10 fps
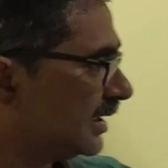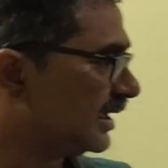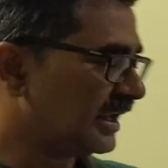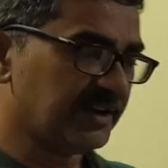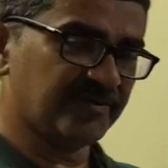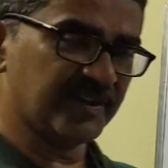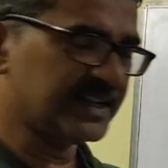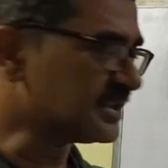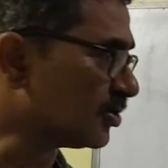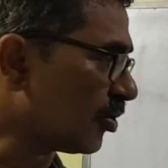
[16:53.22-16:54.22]
If it
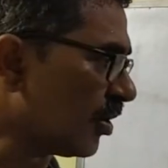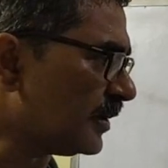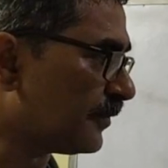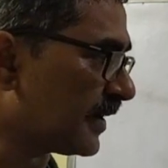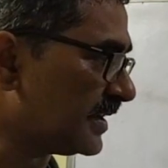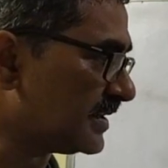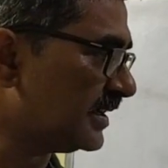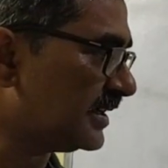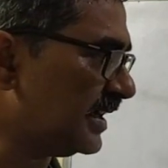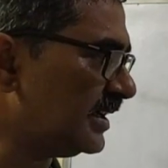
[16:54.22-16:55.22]
is not
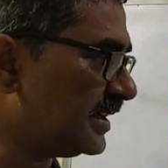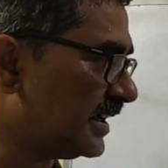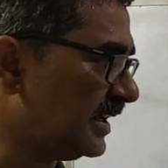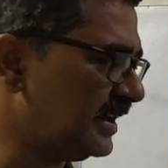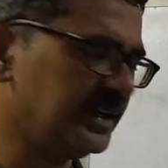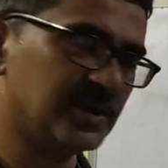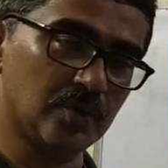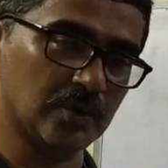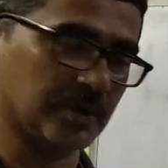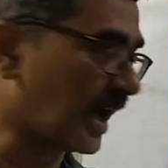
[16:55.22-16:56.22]
present in t
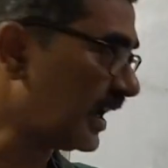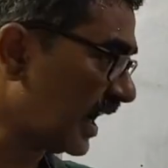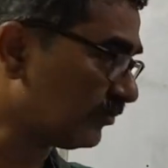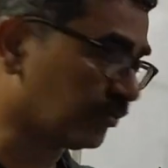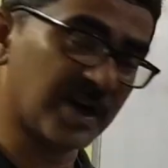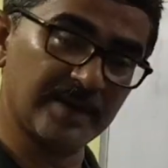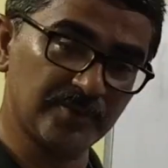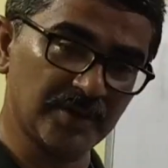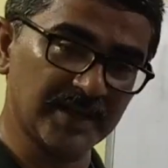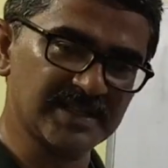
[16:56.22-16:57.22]
colon I, what I am
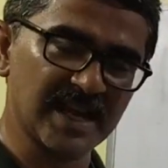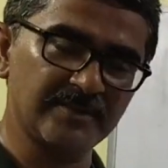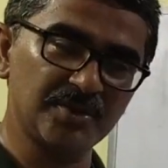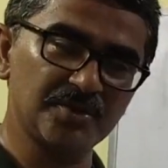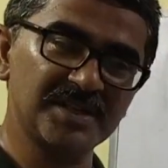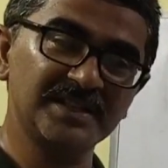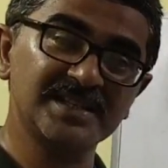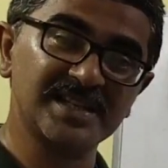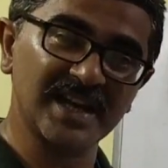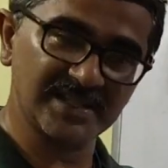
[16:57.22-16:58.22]
doing is I am using the
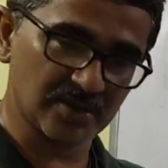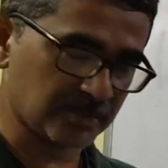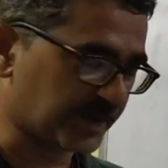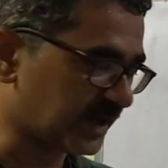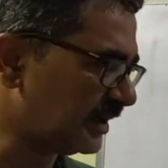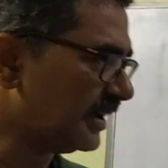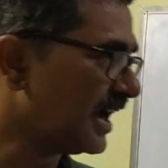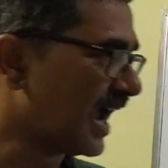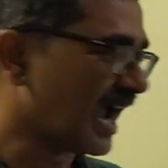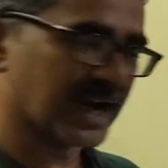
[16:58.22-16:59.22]
slice operator
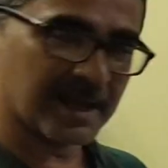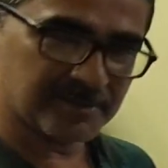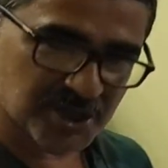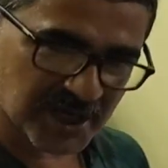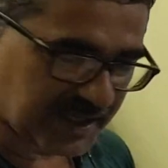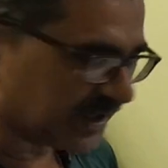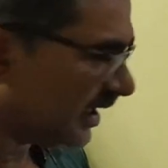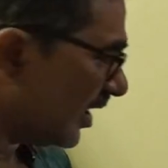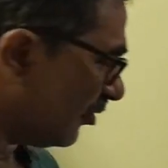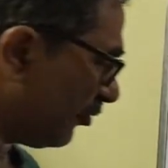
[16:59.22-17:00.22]
and I am
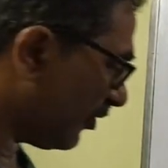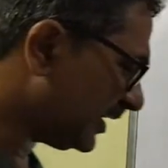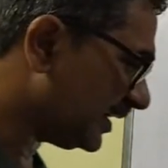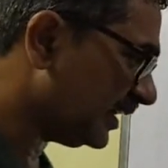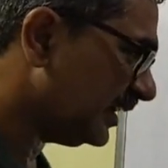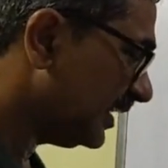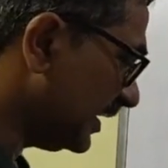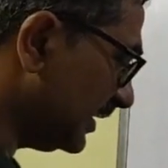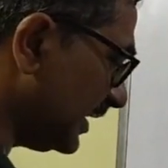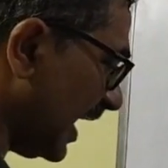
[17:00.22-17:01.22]
checking whether
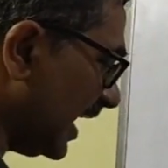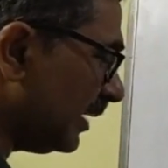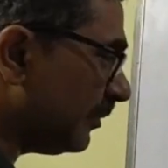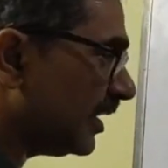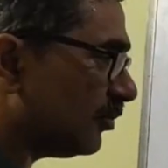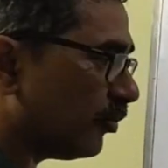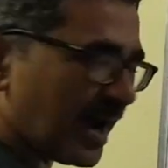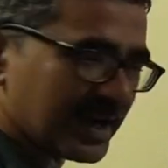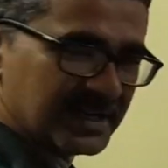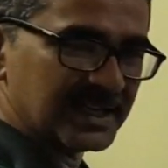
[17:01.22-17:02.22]
the element
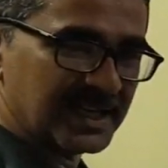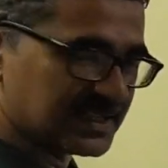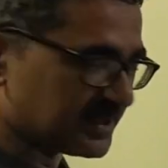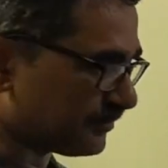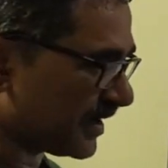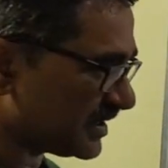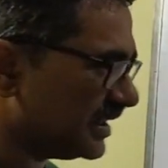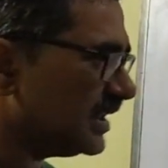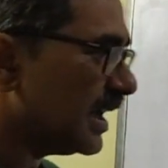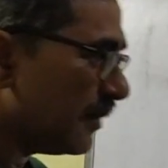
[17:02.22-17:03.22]
1 is
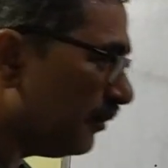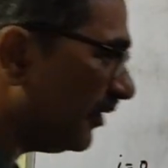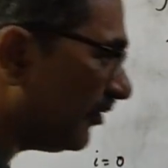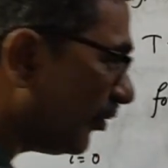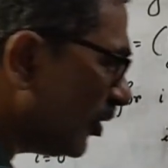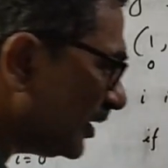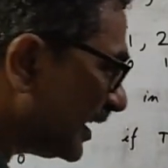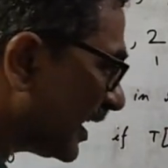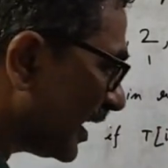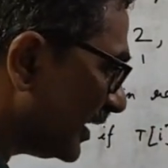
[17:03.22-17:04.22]
present before
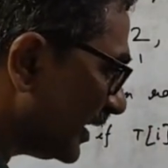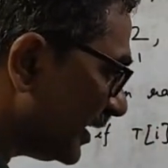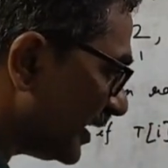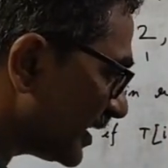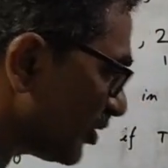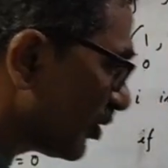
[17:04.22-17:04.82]
the current index or